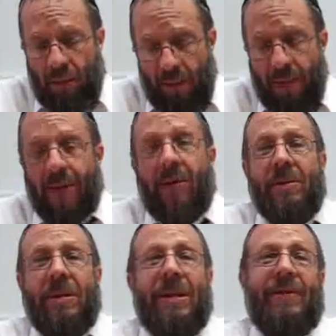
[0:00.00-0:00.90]
I'm not
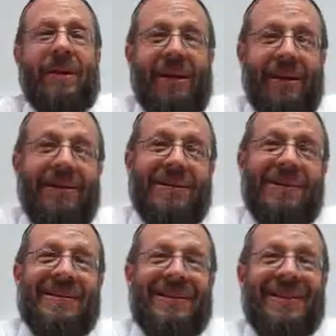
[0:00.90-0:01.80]
going to give any
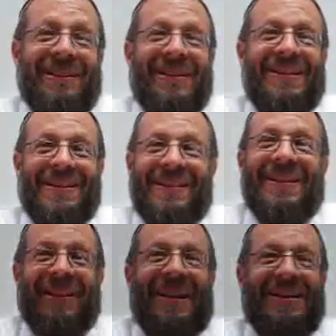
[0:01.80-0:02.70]
answers in this
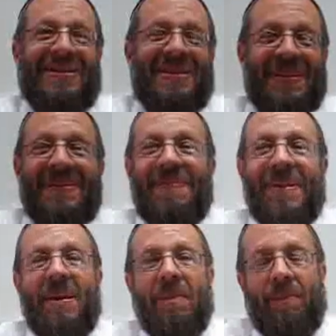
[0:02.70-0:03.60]
lecture,
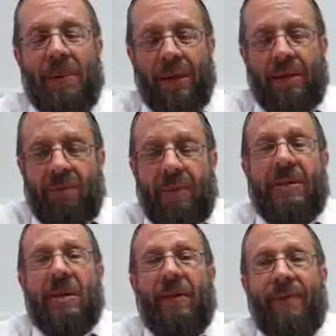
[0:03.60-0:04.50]
but Rabbi
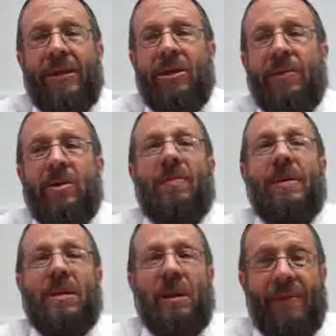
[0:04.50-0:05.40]
Soloveitchik, Yoshe
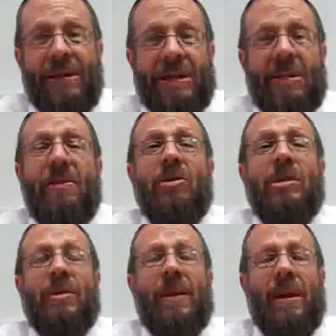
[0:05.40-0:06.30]
Ber Soloveitchik's
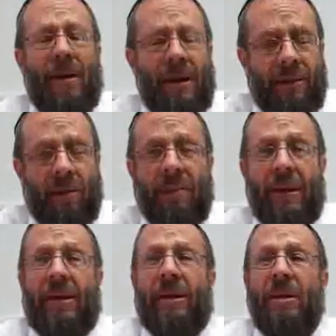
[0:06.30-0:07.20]
Emergence of Ethical
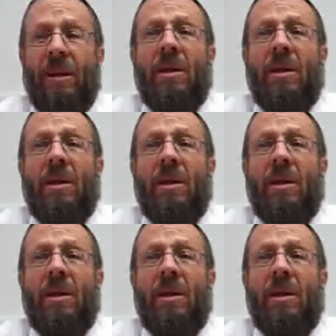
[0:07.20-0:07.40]
Man